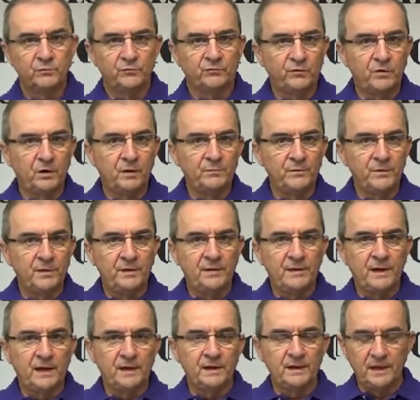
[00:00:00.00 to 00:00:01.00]
from
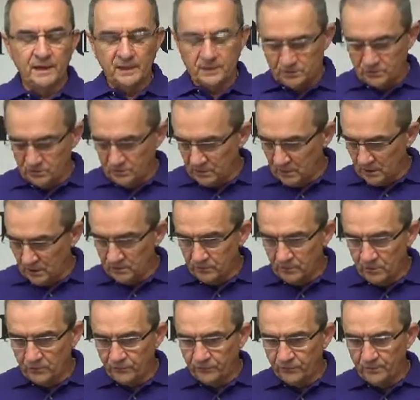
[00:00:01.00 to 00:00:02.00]
that exer-
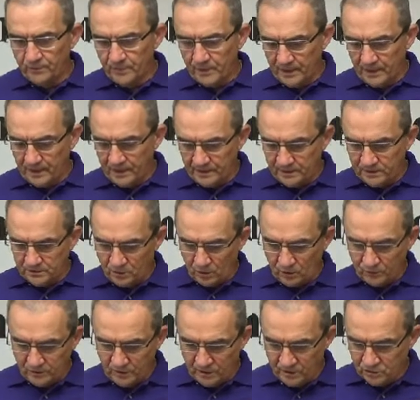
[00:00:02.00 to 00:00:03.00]
uh, from that
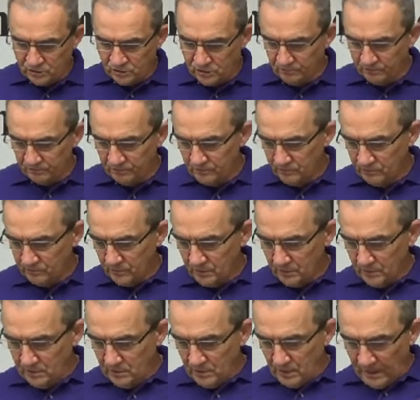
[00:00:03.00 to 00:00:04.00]
exaltation,
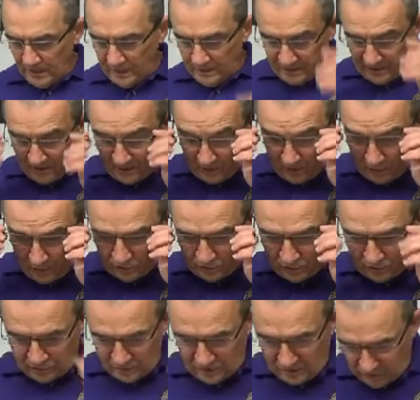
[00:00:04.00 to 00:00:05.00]
and they are
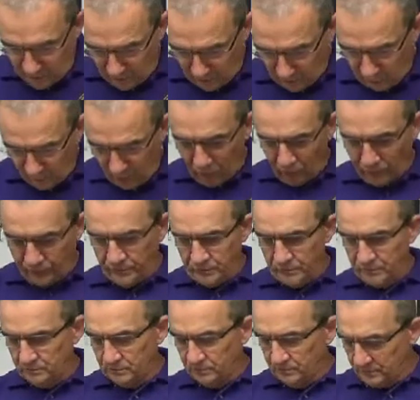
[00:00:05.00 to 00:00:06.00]
just
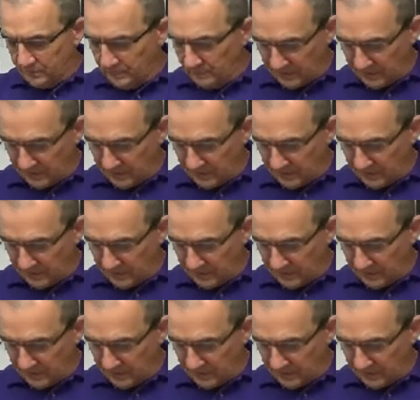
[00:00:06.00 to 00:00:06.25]
interwoven.